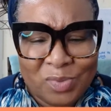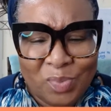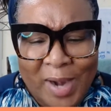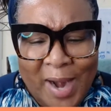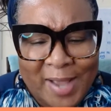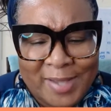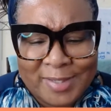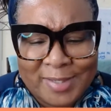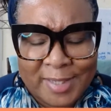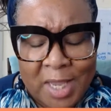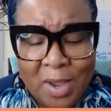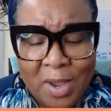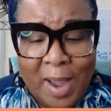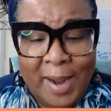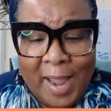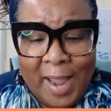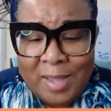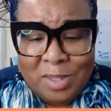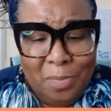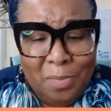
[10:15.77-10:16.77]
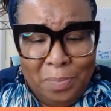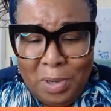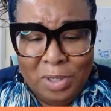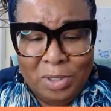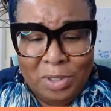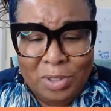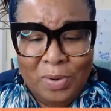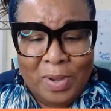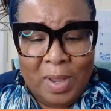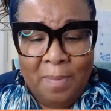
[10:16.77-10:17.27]
I say. I got the
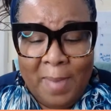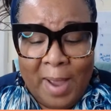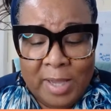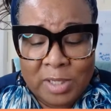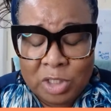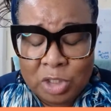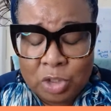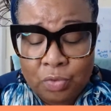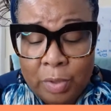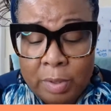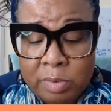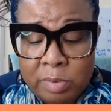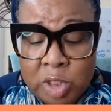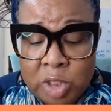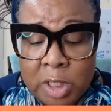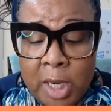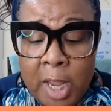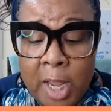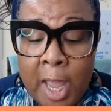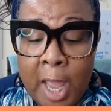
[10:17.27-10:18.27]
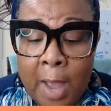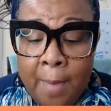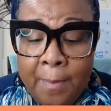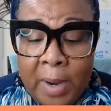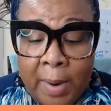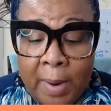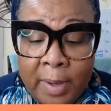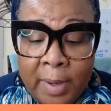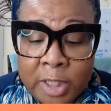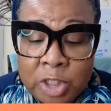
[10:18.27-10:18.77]
bundle in my description.
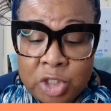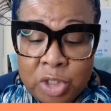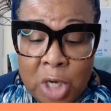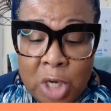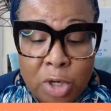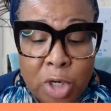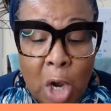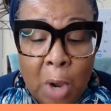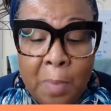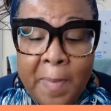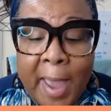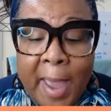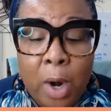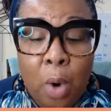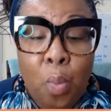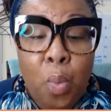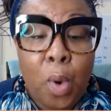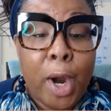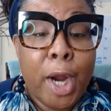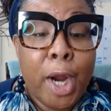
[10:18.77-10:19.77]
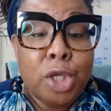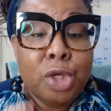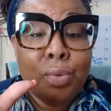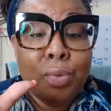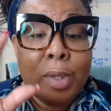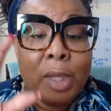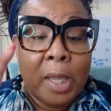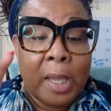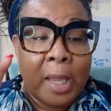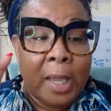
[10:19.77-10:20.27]
But I'm going to let you know, no matter where you
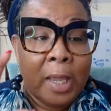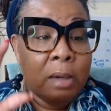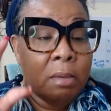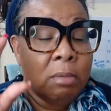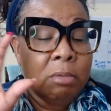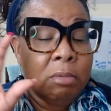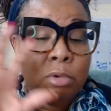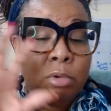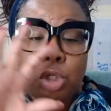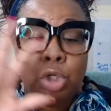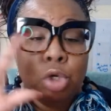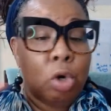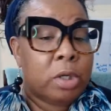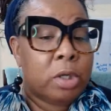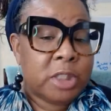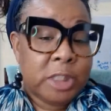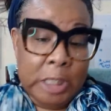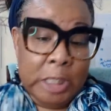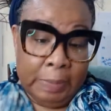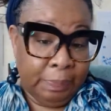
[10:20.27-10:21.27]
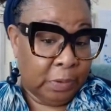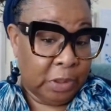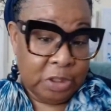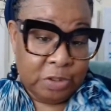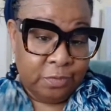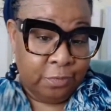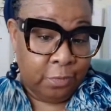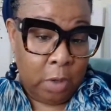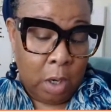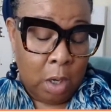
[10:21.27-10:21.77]
get your
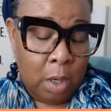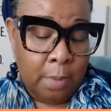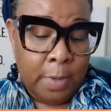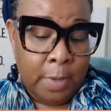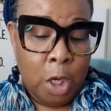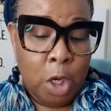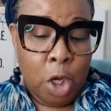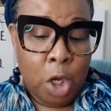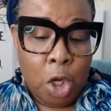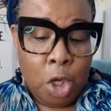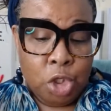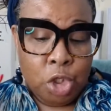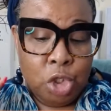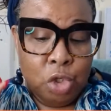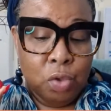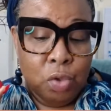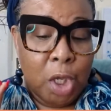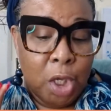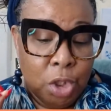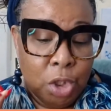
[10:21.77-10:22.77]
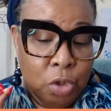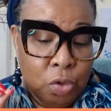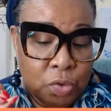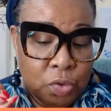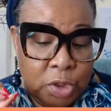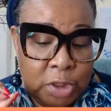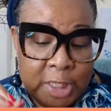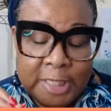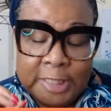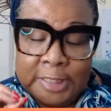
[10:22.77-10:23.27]
templates from, you can
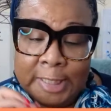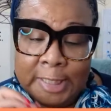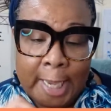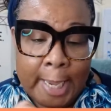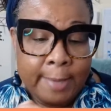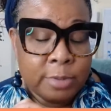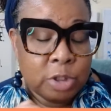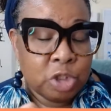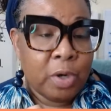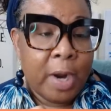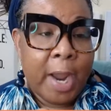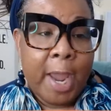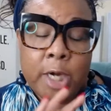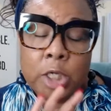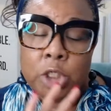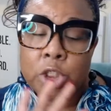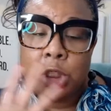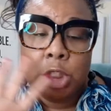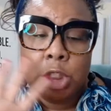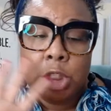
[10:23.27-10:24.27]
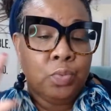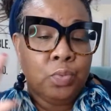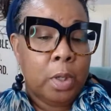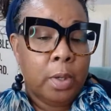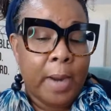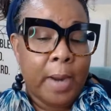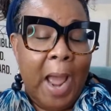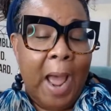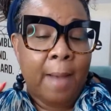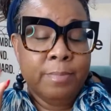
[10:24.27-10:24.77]
use these same strategies with
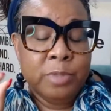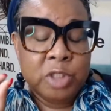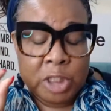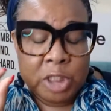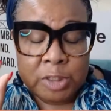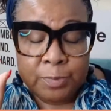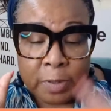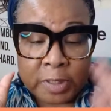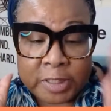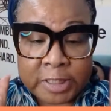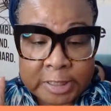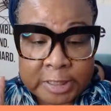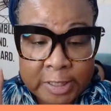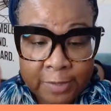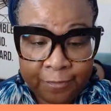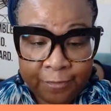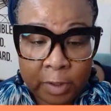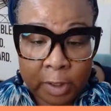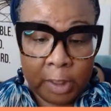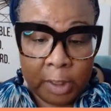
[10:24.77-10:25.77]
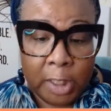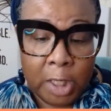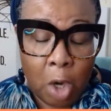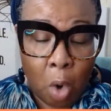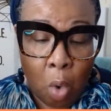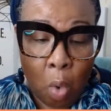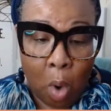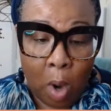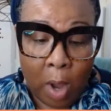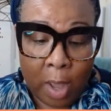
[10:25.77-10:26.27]
it. I'm just specifically
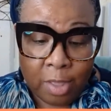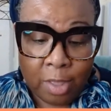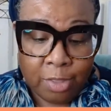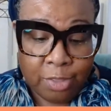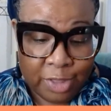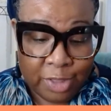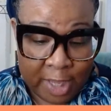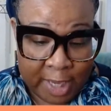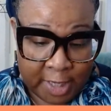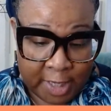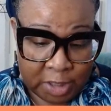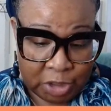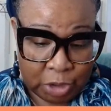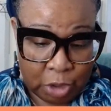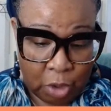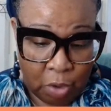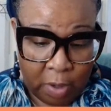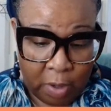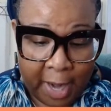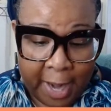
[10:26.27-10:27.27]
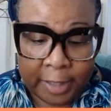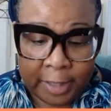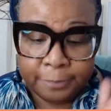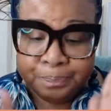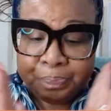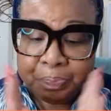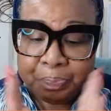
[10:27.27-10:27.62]
on this, okay?